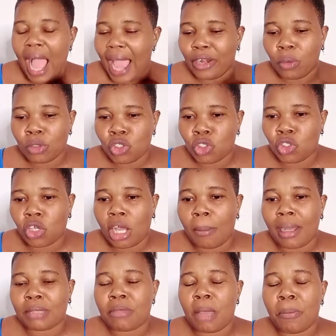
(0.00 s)
I don't want to talk
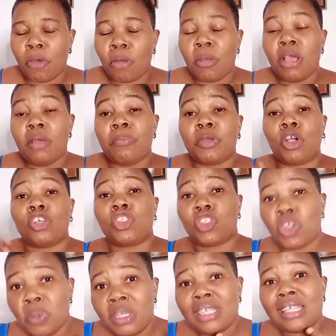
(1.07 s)
about my mom. Because
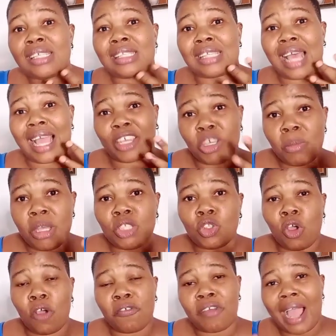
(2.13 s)
during this
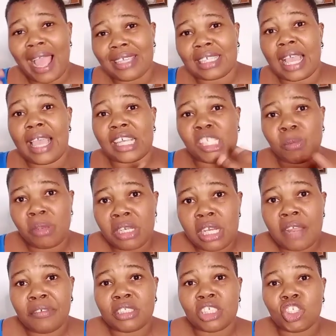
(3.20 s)
argument of Aisha
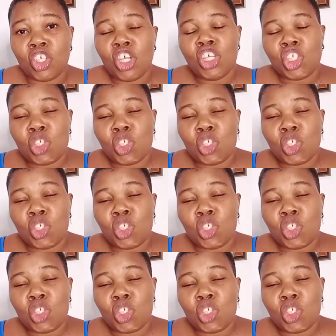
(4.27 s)
explaining everything,